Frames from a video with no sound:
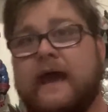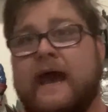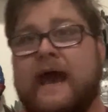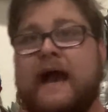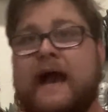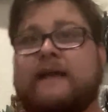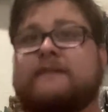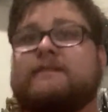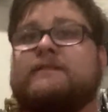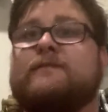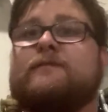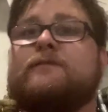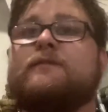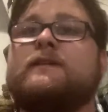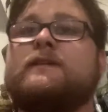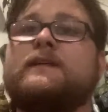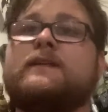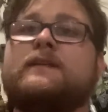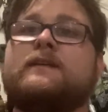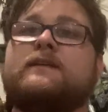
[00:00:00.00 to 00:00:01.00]

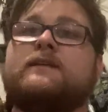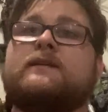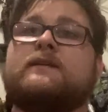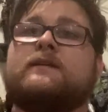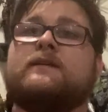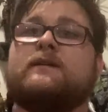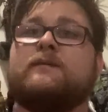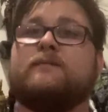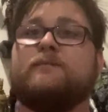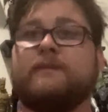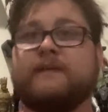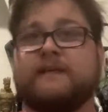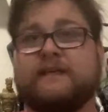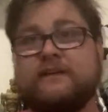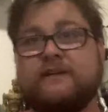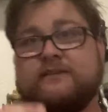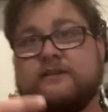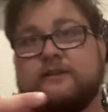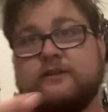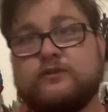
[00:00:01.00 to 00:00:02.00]
actively,
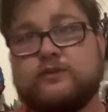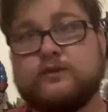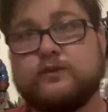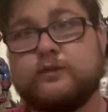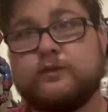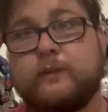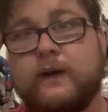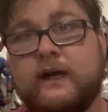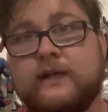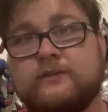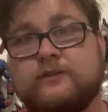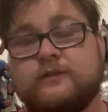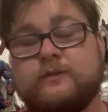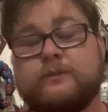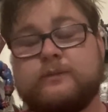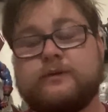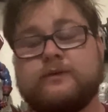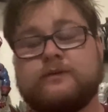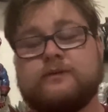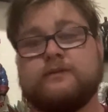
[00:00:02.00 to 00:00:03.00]
because he's
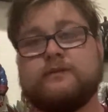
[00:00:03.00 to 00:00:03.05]
responsible,